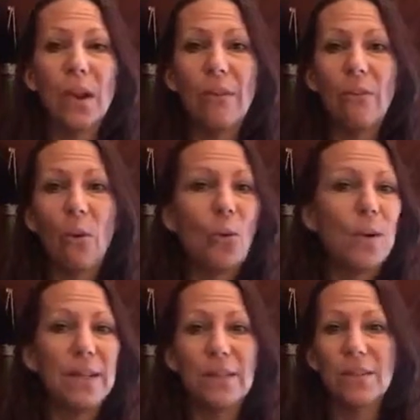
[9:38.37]
I've
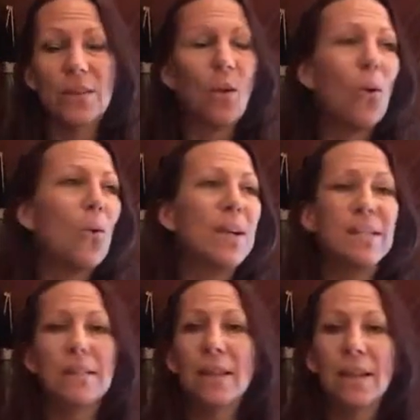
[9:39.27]

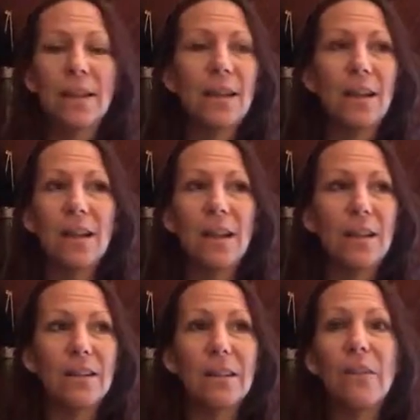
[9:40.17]
always
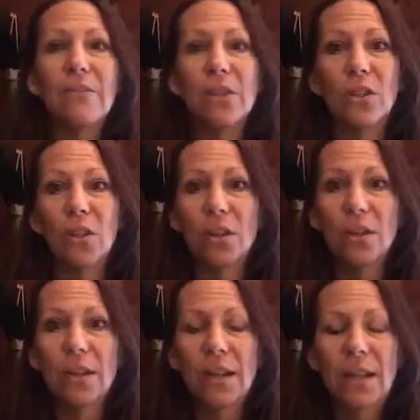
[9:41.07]
loved to
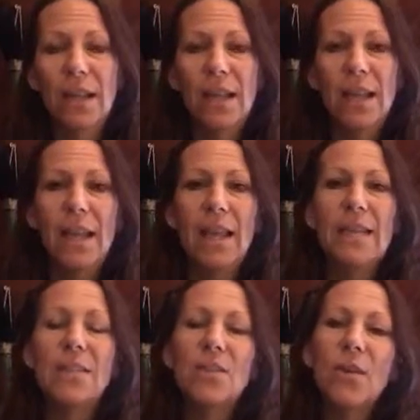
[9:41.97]
learn.
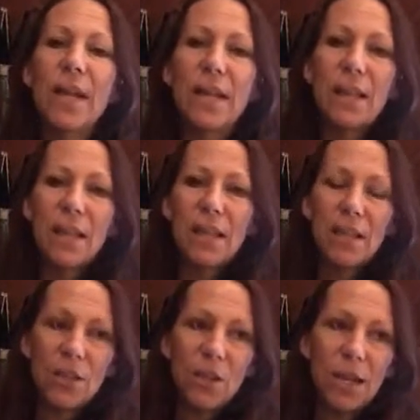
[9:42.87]
And so anything
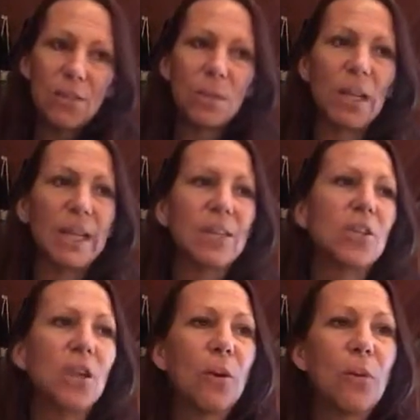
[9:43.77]
that you guys would like to
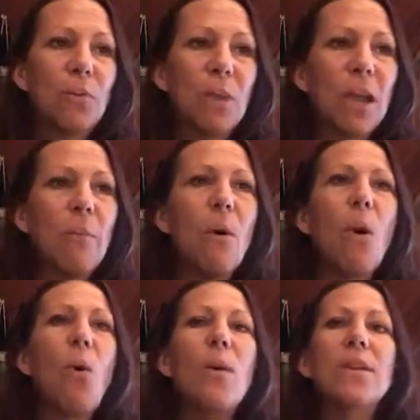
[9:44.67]
share with me, I'm
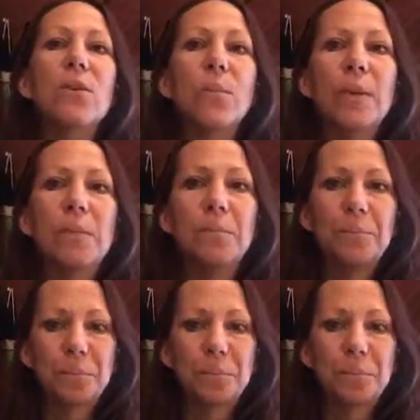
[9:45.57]
always open.